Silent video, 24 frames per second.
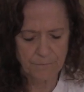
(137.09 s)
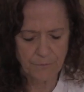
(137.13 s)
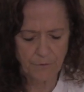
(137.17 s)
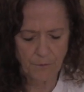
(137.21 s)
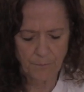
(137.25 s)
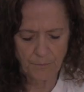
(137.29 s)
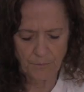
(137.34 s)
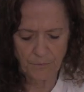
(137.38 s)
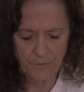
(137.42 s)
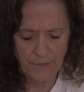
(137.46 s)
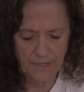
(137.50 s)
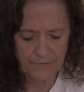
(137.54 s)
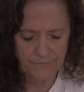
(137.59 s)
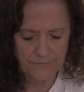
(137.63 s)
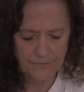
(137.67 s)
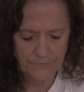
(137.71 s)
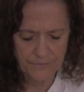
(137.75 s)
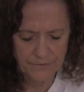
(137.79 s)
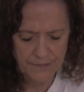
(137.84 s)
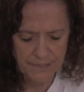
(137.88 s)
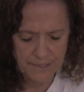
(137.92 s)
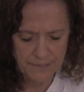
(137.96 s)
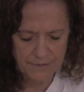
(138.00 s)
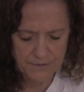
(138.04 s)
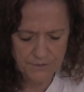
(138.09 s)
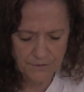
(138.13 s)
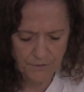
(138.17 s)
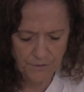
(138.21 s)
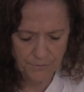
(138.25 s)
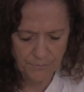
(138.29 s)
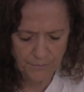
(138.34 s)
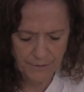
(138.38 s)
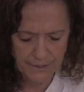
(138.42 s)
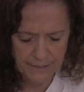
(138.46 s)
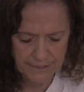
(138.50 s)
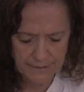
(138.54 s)
Promo Life, everything is
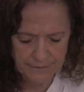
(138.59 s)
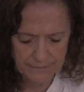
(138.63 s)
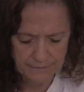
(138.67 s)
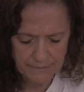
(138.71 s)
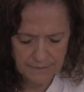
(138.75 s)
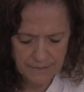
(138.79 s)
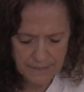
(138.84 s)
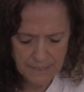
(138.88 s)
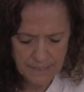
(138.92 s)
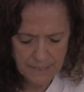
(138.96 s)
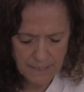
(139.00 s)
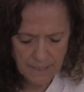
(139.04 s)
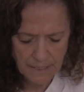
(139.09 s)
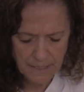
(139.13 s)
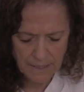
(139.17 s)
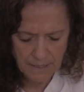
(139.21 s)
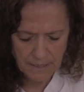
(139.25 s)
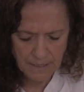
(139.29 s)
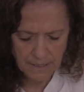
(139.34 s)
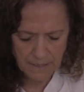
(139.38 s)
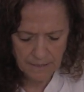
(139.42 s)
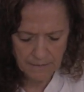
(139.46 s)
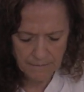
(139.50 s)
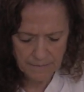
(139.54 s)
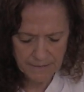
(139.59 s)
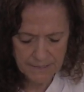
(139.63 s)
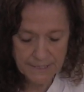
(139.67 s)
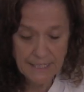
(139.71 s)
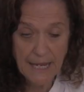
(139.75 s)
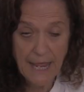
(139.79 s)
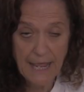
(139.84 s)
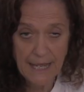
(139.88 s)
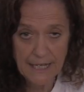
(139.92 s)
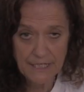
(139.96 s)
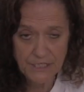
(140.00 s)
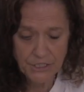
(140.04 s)
already
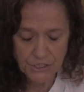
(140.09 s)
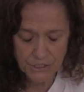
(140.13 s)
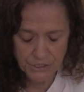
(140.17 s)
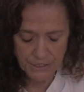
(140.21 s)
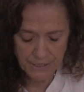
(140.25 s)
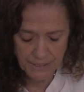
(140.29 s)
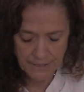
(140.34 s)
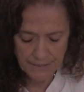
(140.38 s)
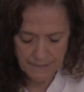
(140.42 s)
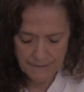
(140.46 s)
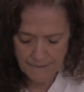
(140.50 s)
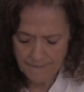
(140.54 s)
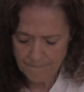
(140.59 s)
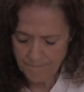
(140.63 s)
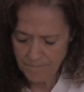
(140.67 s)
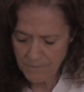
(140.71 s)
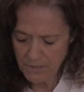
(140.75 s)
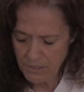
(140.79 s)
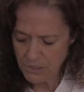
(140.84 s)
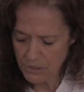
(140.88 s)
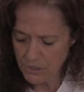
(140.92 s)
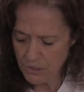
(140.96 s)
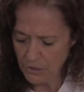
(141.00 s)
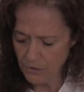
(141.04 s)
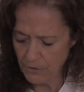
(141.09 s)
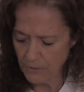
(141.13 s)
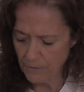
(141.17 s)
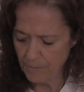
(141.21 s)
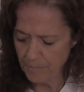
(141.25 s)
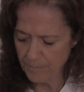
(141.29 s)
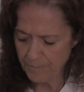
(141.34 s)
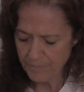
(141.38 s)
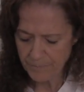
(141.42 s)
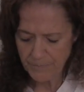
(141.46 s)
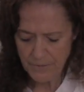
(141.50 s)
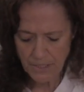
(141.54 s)
attached.
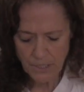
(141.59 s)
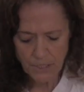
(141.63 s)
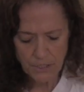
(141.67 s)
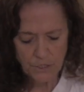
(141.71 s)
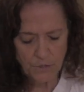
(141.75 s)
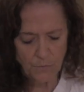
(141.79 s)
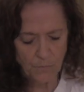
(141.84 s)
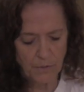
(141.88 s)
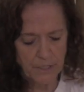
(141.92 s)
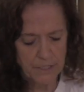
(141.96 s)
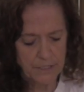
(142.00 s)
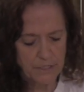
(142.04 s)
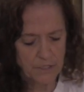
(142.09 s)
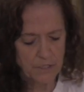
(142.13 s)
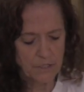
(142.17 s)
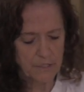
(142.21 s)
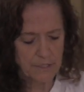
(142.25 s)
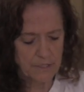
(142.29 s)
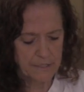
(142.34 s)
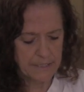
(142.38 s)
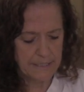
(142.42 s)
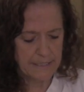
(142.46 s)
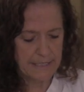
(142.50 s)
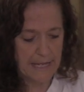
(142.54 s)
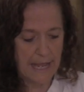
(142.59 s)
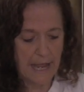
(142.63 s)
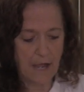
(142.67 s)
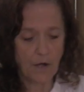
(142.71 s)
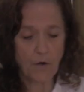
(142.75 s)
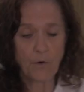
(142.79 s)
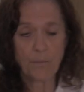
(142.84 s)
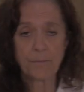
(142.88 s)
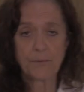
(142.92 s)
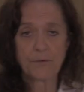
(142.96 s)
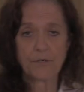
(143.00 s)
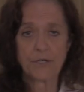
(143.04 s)
So you want the
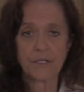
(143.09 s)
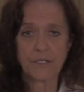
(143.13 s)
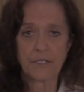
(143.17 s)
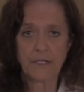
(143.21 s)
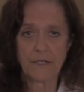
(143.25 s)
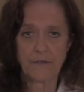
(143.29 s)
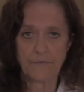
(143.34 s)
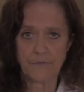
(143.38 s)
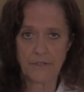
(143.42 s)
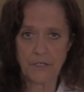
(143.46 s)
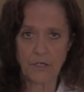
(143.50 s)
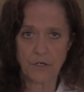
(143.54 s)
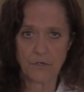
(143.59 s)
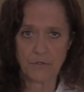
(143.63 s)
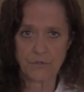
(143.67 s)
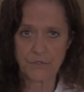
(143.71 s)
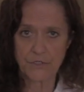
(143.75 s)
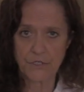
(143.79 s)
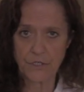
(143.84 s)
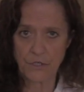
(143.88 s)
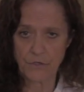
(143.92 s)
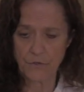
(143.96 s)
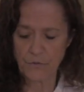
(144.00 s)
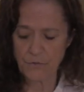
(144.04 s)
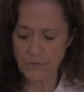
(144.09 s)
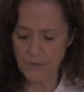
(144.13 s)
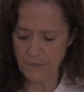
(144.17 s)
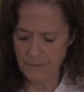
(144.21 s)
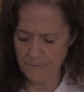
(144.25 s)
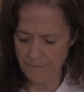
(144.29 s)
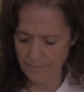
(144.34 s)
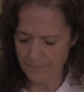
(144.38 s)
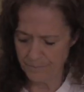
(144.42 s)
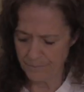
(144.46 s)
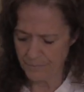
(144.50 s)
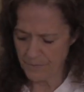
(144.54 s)
output of the
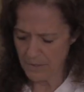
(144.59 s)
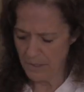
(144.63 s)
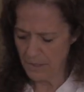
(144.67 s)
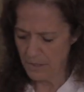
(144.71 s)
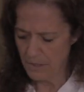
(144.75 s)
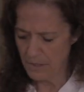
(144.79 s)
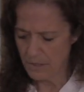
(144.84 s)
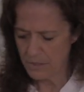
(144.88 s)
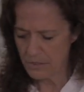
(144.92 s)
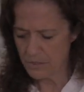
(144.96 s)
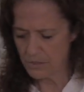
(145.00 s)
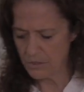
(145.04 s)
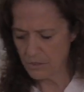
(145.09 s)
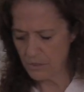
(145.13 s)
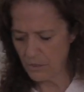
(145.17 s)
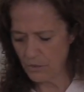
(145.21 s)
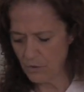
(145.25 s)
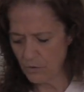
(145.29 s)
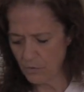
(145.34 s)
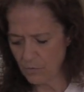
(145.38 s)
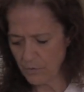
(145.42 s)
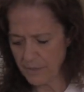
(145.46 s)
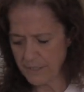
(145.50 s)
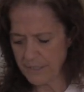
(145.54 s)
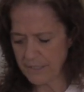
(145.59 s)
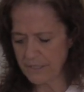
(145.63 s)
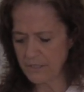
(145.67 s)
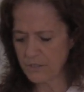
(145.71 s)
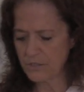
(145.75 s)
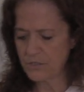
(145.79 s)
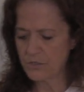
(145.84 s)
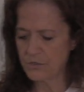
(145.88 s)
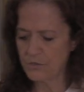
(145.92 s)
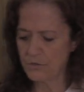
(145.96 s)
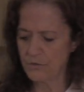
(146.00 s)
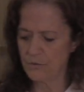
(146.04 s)
ozone to go
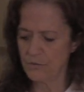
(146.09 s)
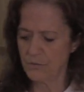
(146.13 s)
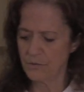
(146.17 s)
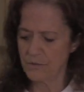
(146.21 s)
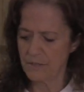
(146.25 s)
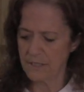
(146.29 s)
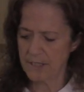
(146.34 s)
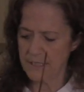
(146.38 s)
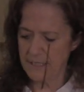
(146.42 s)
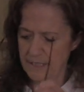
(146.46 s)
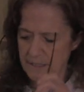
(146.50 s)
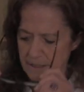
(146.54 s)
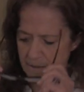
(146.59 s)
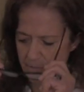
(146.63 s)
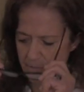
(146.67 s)
into the